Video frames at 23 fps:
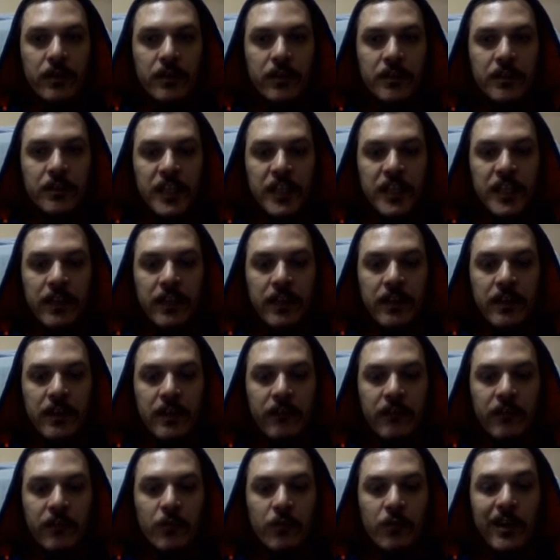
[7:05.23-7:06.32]
seconds
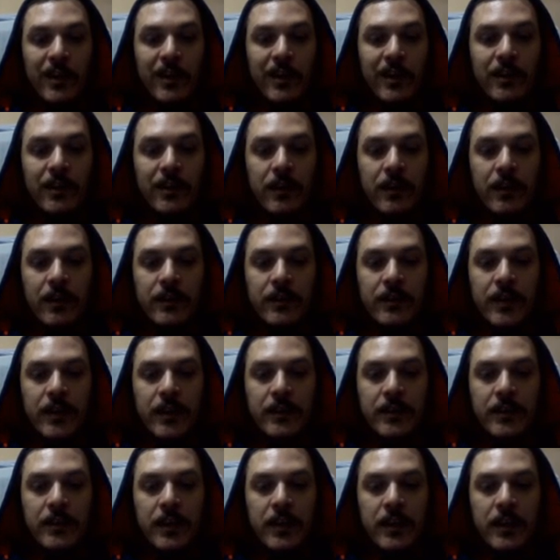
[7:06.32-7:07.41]
left, while
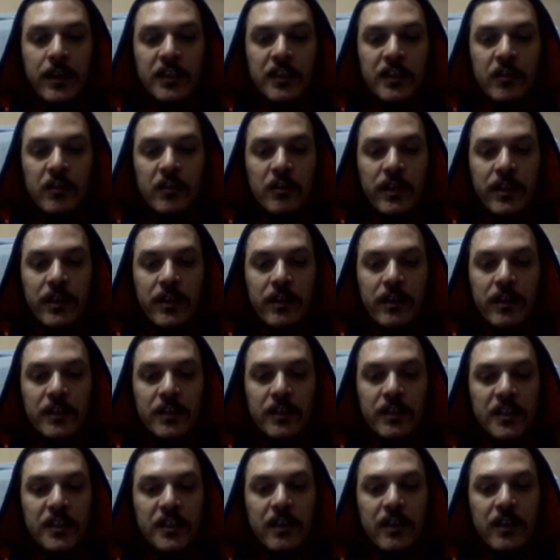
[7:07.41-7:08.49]
DLT has already
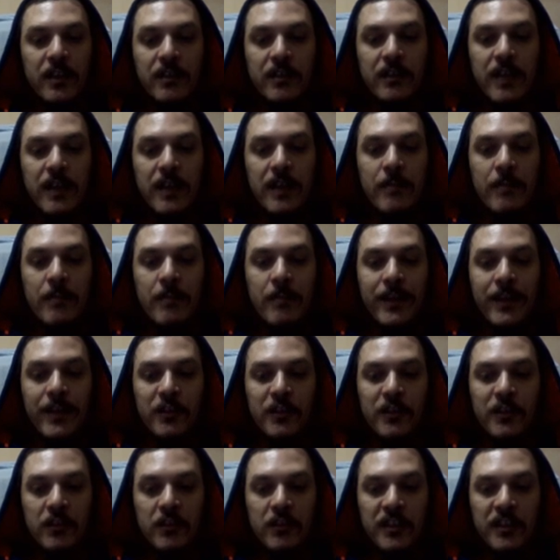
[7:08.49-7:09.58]
still 10 minutes
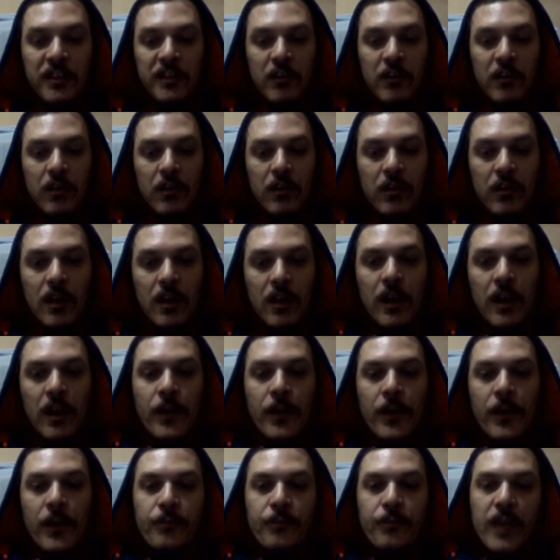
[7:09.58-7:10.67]
on his clock.
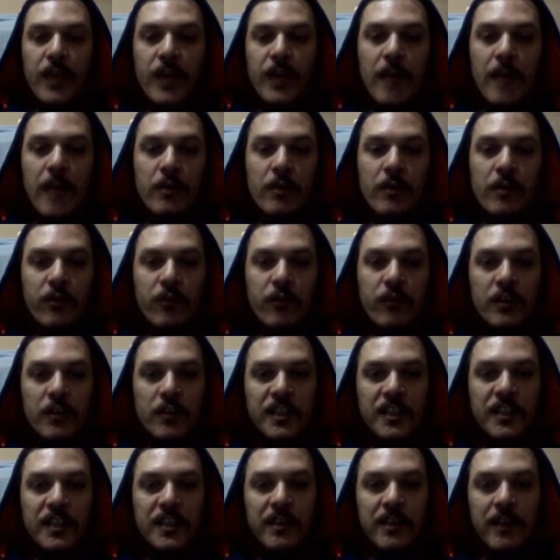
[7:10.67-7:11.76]
I mean, of course,
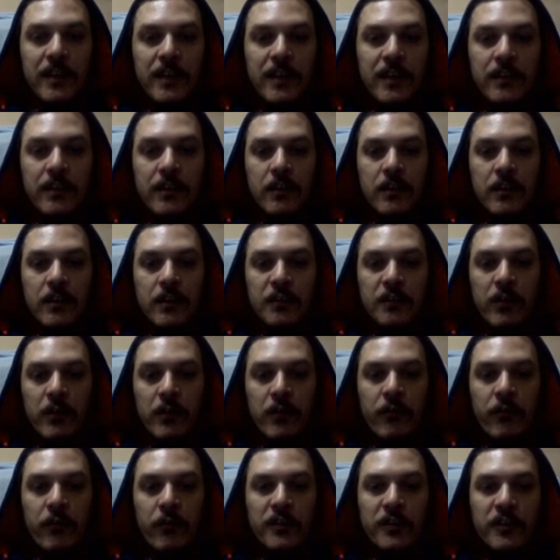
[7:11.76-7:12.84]
DLT is one
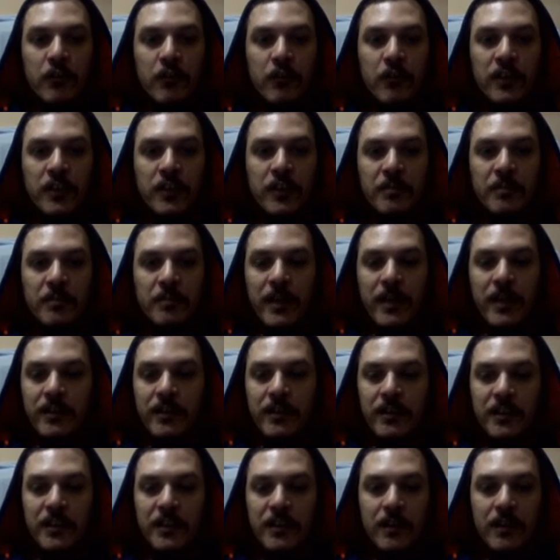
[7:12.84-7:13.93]
of the strongest
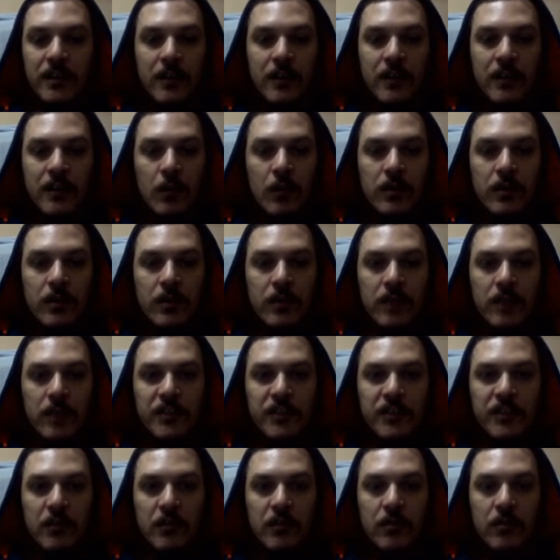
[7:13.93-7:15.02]
players in our team,
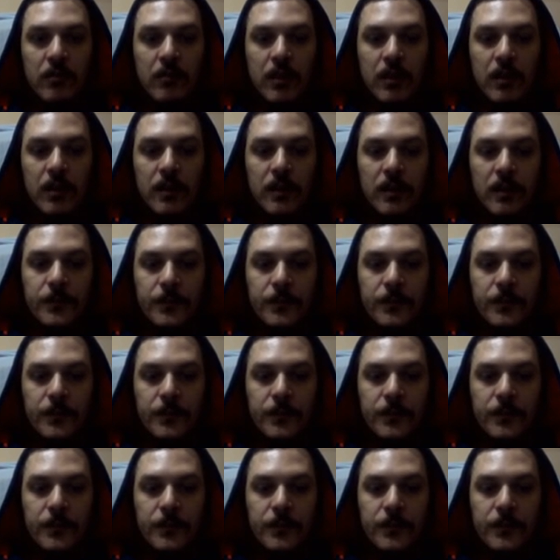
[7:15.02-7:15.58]
so